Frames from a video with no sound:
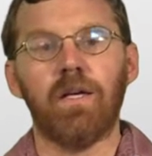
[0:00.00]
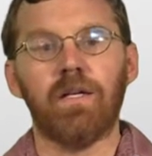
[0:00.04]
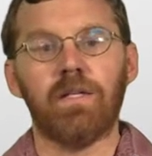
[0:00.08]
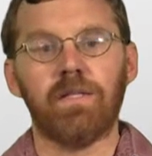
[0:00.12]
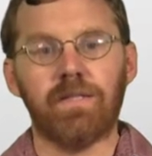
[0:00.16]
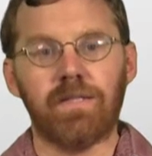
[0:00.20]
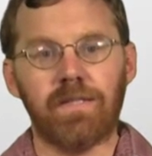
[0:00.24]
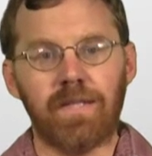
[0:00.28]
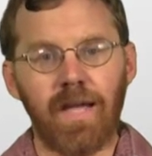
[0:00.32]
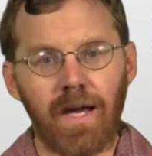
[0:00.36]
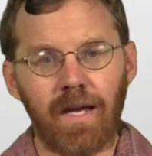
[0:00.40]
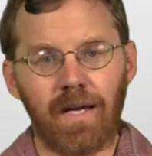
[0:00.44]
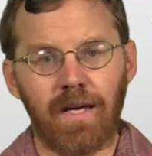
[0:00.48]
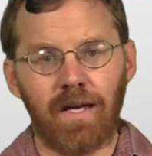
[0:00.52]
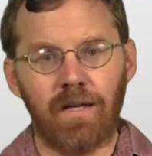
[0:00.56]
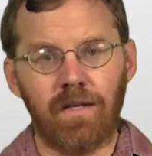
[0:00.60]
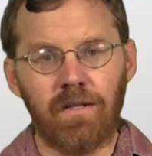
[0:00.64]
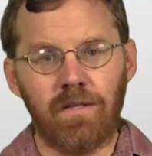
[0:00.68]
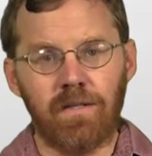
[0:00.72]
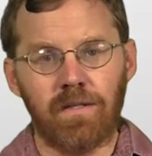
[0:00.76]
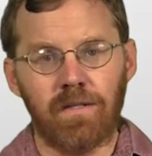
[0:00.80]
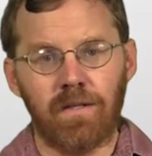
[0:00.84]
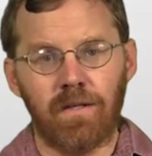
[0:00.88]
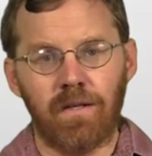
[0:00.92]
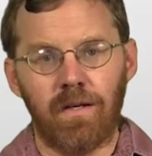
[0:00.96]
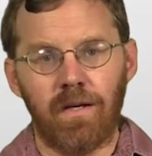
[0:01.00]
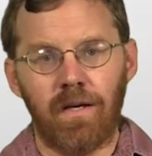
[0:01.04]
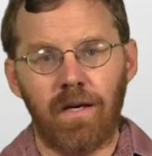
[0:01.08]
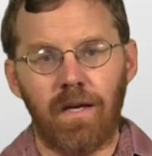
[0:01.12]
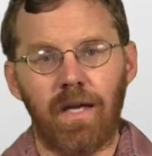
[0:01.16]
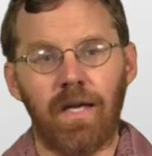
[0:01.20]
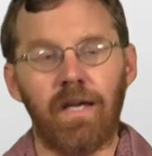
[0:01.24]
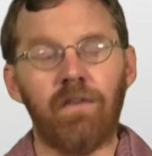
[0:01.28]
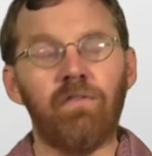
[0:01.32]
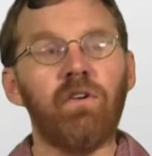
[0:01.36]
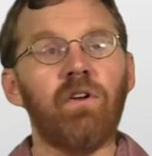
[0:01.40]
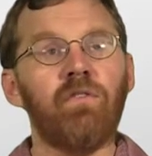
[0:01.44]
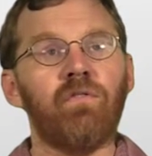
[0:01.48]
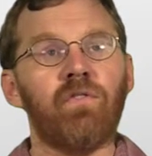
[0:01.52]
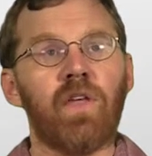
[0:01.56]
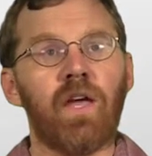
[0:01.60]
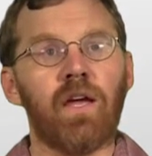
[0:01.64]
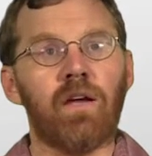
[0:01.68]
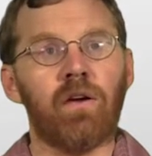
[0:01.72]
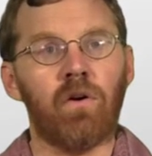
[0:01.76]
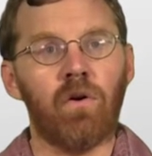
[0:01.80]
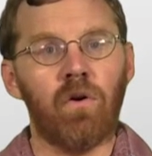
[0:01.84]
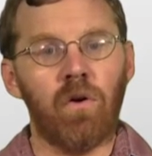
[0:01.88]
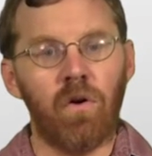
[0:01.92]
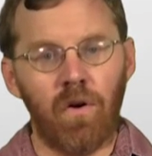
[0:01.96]
Second, even if
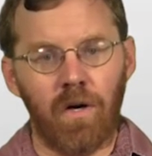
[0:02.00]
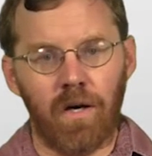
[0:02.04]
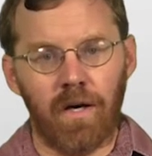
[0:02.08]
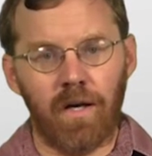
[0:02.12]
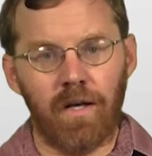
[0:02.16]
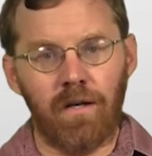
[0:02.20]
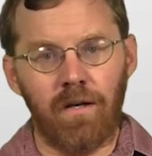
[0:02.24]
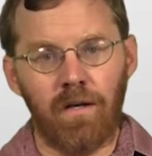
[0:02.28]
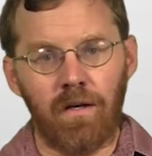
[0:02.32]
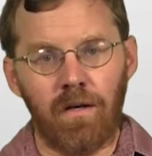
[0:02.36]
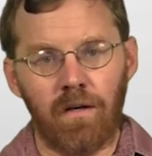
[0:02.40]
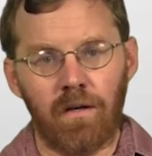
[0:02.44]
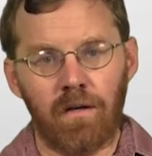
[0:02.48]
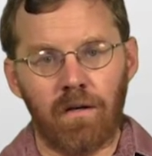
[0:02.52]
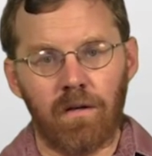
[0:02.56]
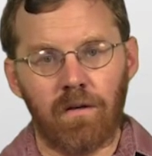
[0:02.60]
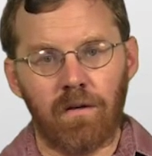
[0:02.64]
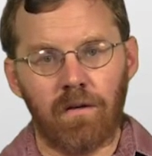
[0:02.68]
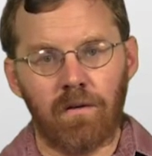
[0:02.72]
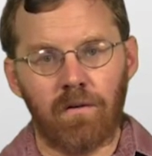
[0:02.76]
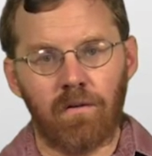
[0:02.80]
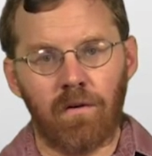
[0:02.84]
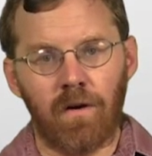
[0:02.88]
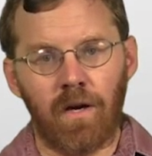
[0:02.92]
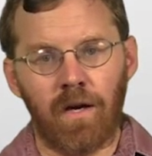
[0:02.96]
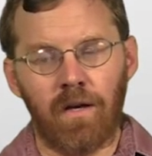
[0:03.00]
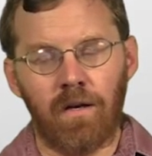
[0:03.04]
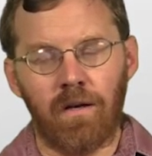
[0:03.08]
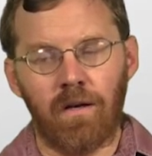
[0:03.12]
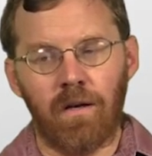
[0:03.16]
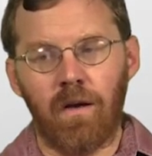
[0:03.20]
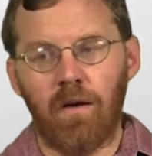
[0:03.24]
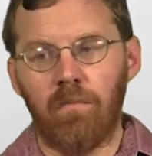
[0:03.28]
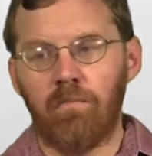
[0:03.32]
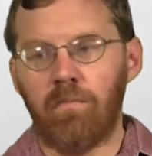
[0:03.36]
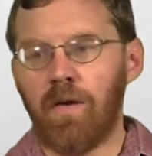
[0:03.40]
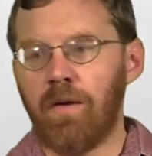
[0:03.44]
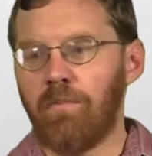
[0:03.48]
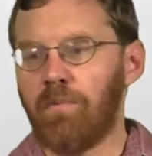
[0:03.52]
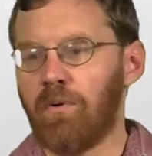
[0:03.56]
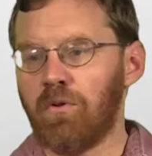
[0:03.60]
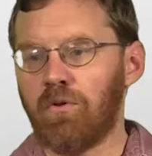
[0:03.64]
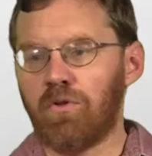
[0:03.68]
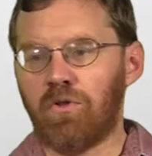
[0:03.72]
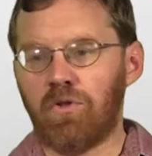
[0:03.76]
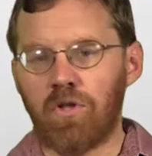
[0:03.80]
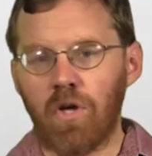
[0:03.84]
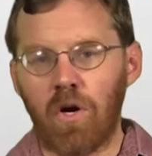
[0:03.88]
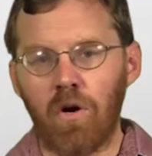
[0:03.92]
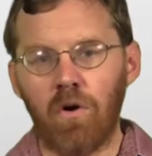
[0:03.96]
they could, right,
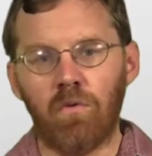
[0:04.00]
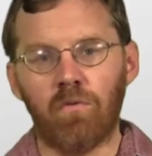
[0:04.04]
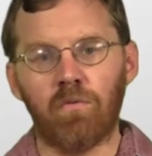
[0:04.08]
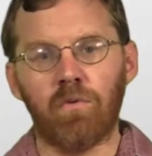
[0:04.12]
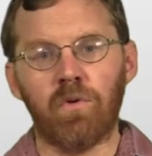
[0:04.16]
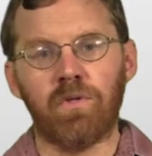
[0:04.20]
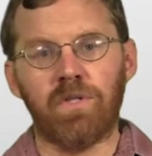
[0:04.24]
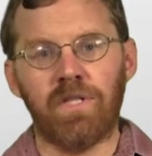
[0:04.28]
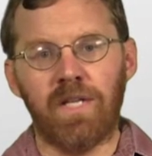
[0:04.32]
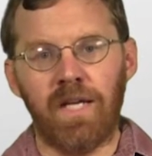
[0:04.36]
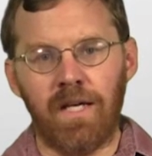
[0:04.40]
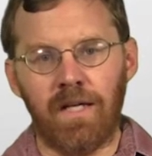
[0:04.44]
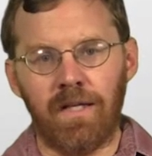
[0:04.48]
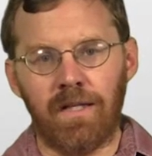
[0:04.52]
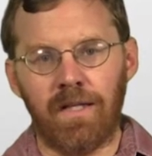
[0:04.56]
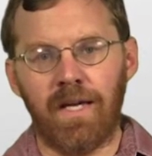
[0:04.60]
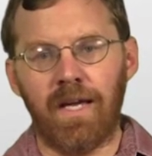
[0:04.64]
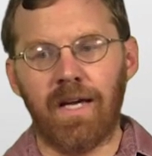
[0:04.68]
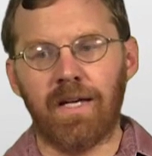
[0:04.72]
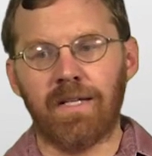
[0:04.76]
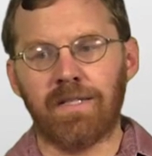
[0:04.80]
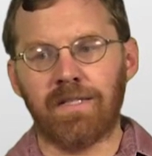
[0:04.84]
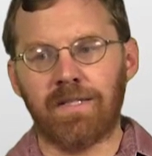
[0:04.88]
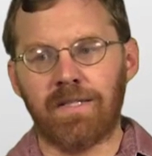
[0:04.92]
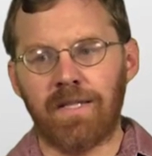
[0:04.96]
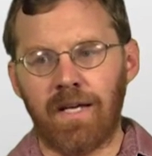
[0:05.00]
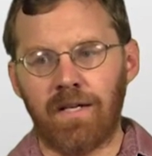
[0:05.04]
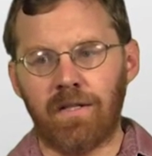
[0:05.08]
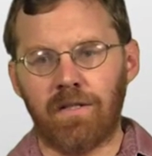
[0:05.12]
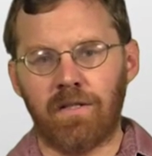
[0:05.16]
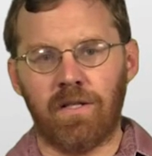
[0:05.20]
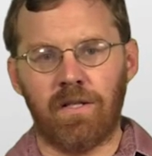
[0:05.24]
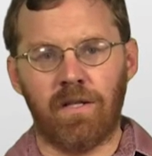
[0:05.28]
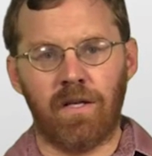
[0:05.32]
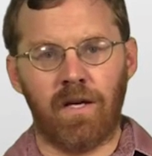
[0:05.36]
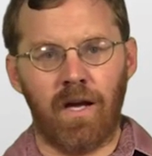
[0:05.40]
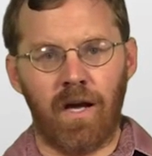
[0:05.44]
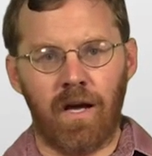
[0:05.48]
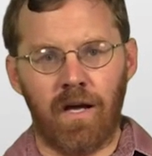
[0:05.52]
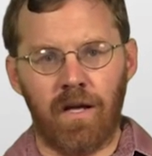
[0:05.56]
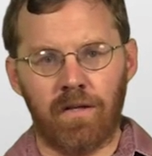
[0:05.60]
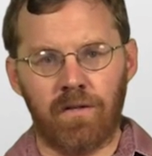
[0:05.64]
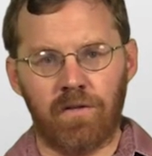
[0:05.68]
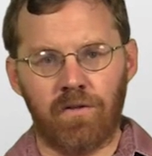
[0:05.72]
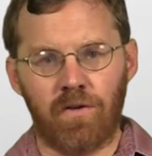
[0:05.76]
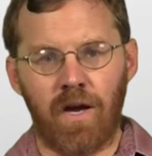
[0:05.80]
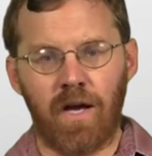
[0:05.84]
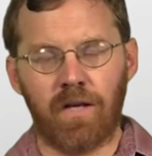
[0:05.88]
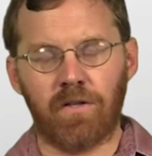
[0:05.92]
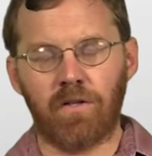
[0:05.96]
people don't routinely assent to the
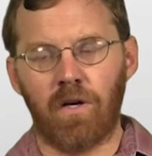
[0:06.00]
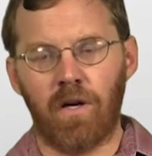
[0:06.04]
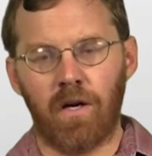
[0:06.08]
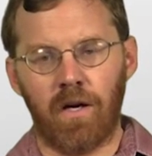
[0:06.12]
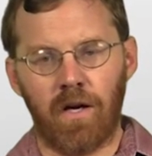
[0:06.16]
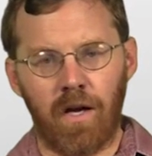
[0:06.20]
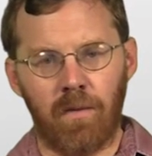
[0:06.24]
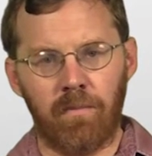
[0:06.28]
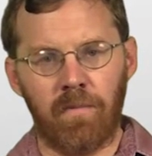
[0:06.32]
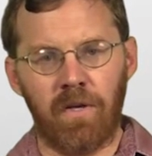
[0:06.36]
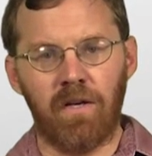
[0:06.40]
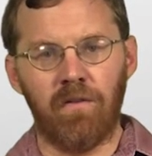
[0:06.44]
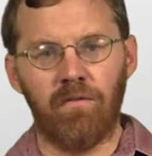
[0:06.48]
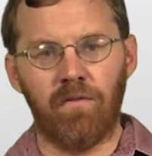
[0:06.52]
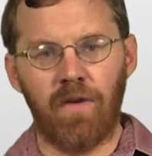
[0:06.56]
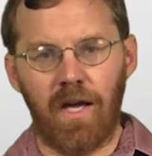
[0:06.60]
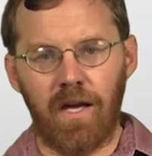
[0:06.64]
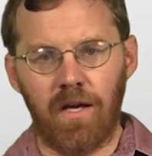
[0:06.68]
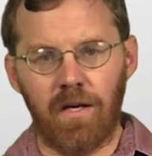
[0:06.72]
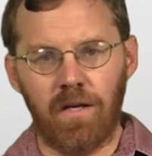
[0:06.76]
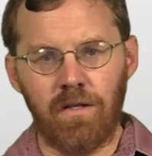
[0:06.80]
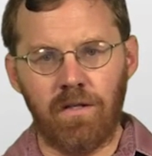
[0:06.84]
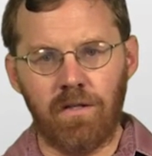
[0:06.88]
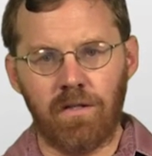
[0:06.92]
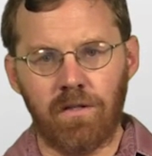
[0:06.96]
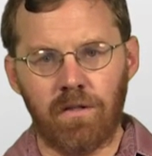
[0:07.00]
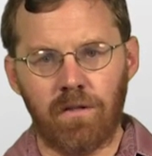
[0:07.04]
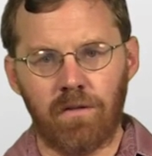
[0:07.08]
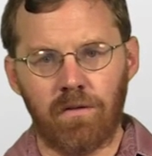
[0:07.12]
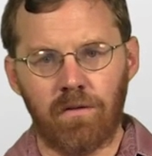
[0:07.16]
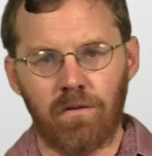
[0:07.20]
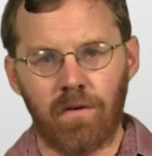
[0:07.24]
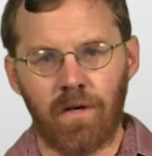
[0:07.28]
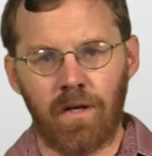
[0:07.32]
contract on coming of age.